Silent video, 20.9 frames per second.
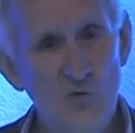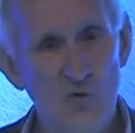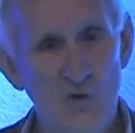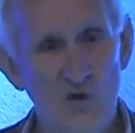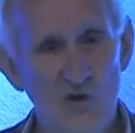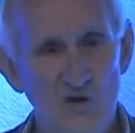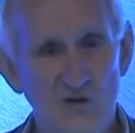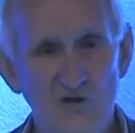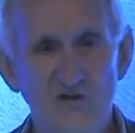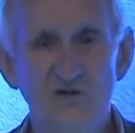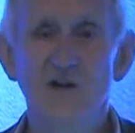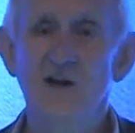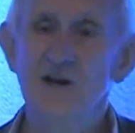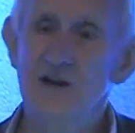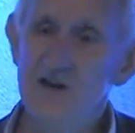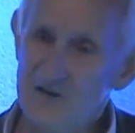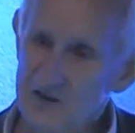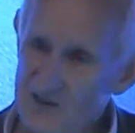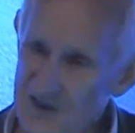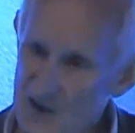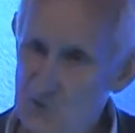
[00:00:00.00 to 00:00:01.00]
world,
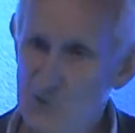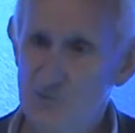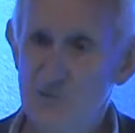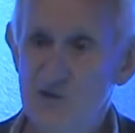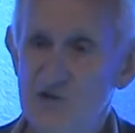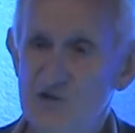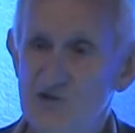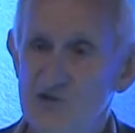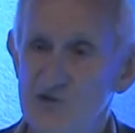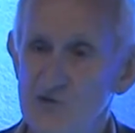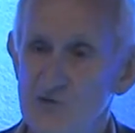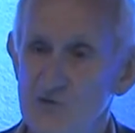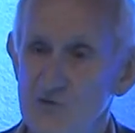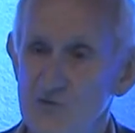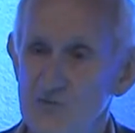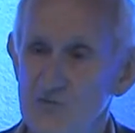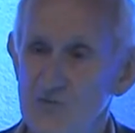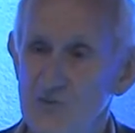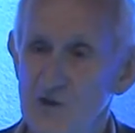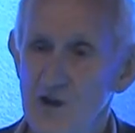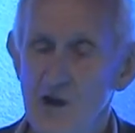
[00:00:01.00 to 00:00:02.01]
that would be true.
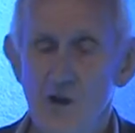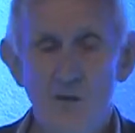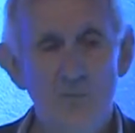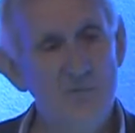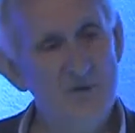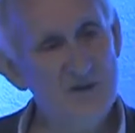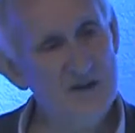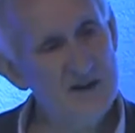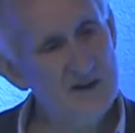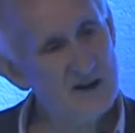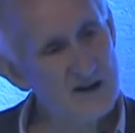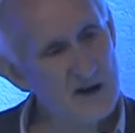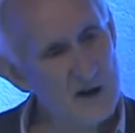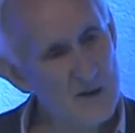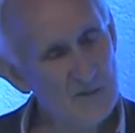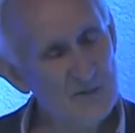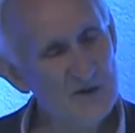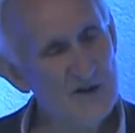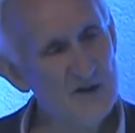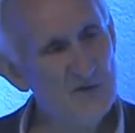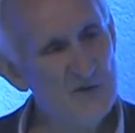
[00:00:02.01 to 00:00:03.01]
But in a
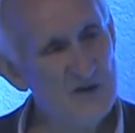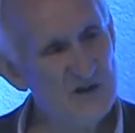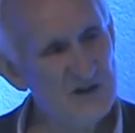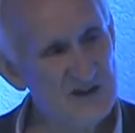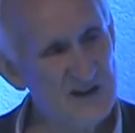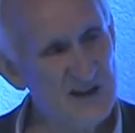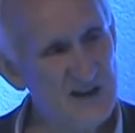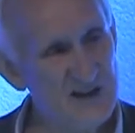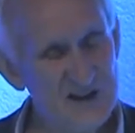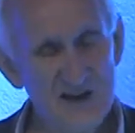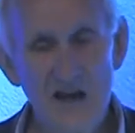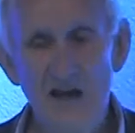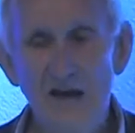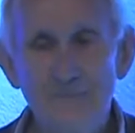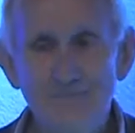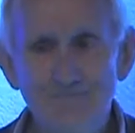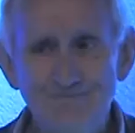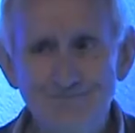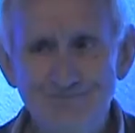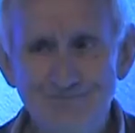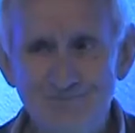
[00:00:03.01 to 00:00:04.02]
company which says,
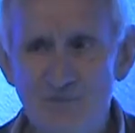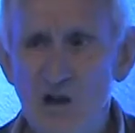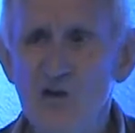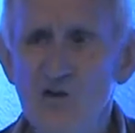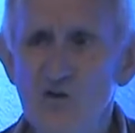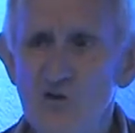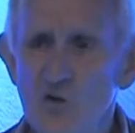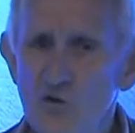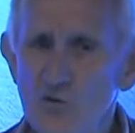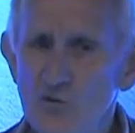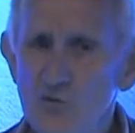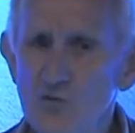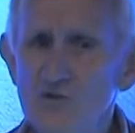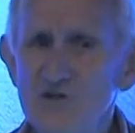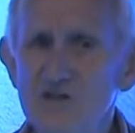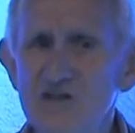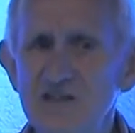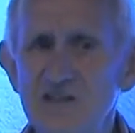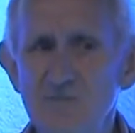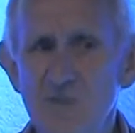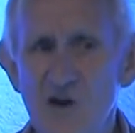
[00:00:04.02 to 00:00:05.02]
not all the
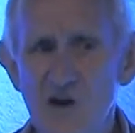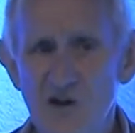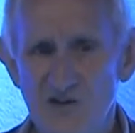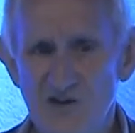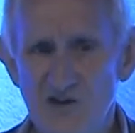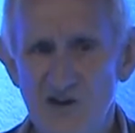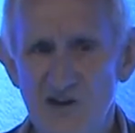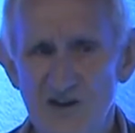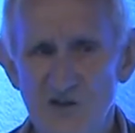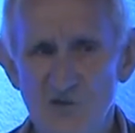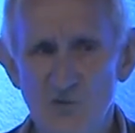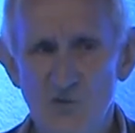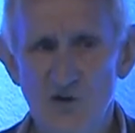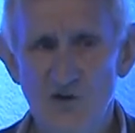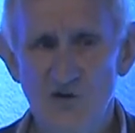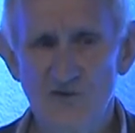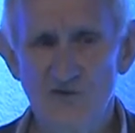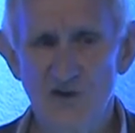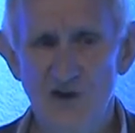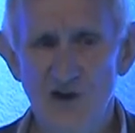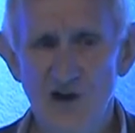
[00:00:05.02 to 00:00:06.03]
smart guys work
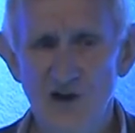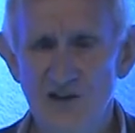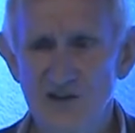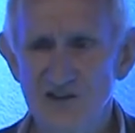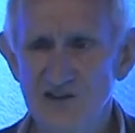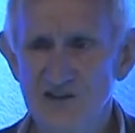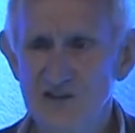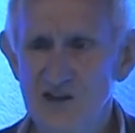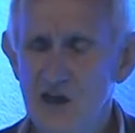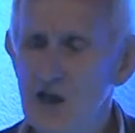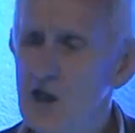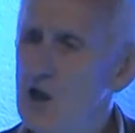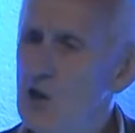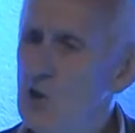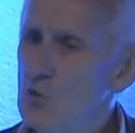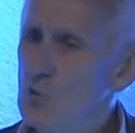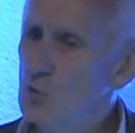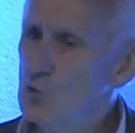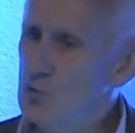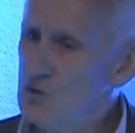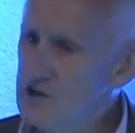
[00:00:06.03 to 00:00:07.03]
for us,
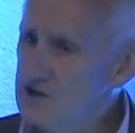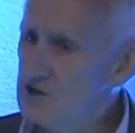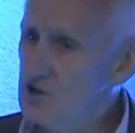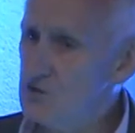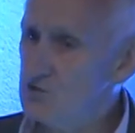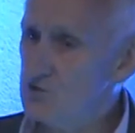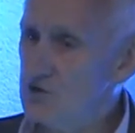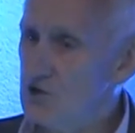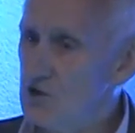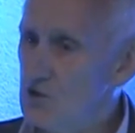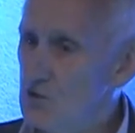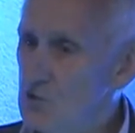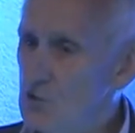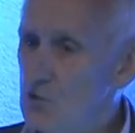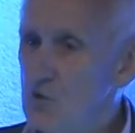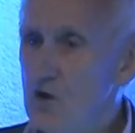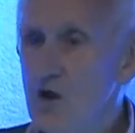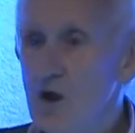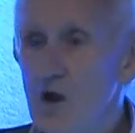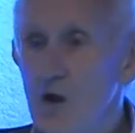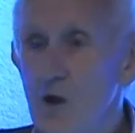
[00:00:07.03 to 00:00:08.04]
we don't
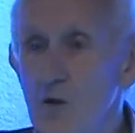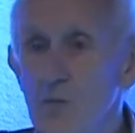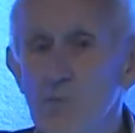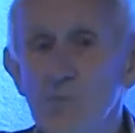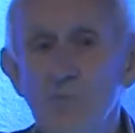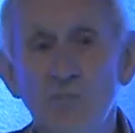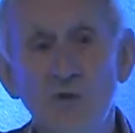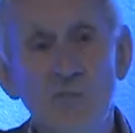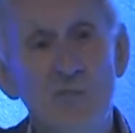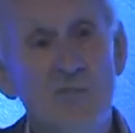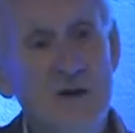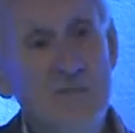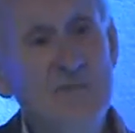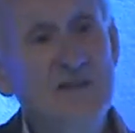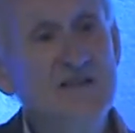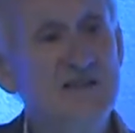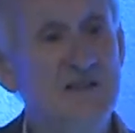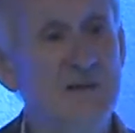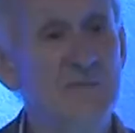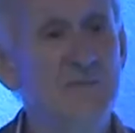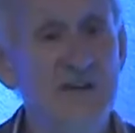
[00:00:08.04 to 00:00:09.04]
know, but maybe
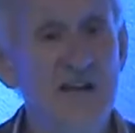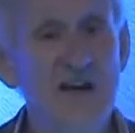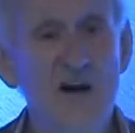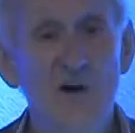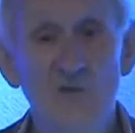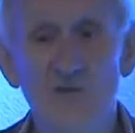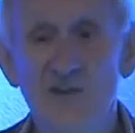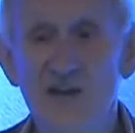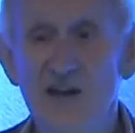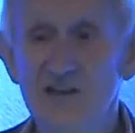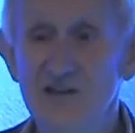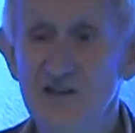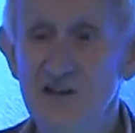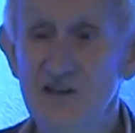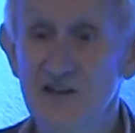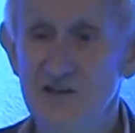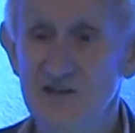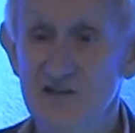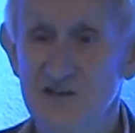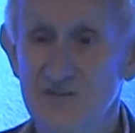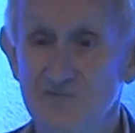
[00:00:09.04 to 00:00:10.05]
somebody out there
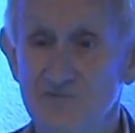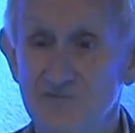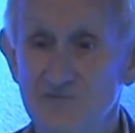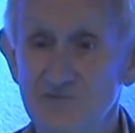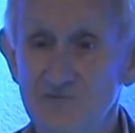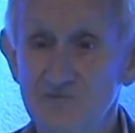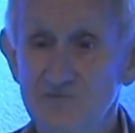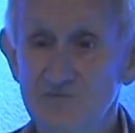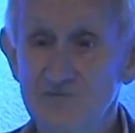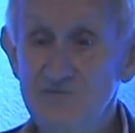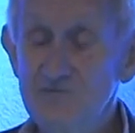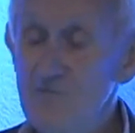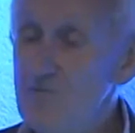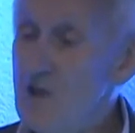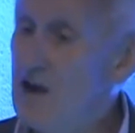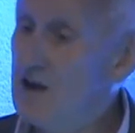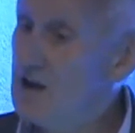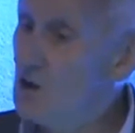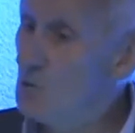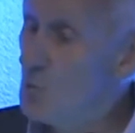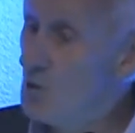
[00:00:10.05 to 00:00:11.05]
does.
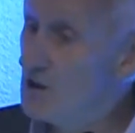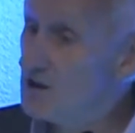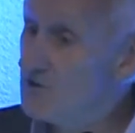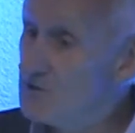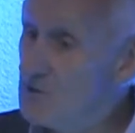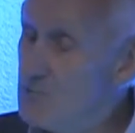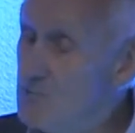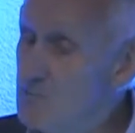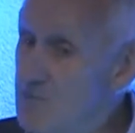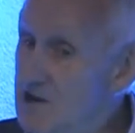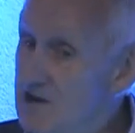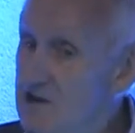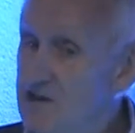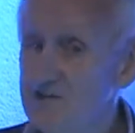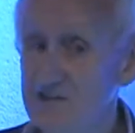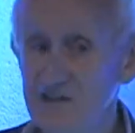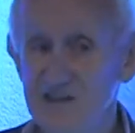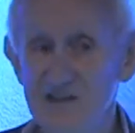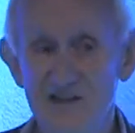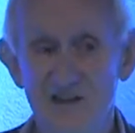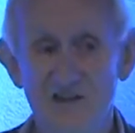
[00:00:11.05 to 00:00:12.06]
Now, one of the many
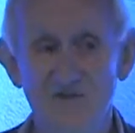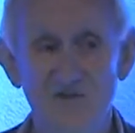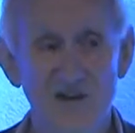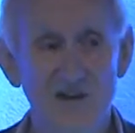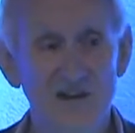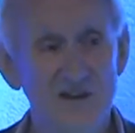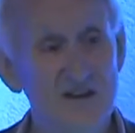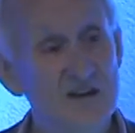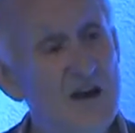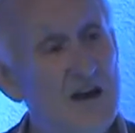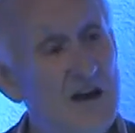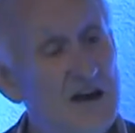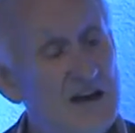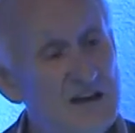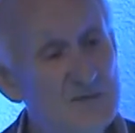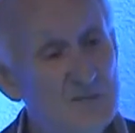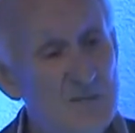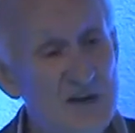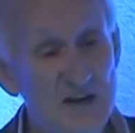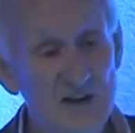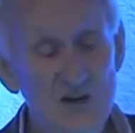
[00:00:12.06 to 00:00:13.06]
things they've done is
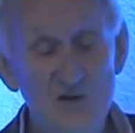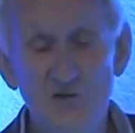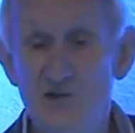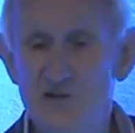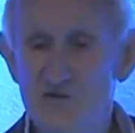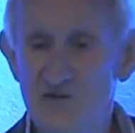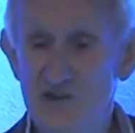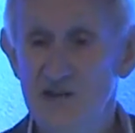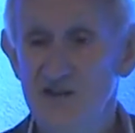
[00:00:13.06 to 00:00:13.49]
make use of the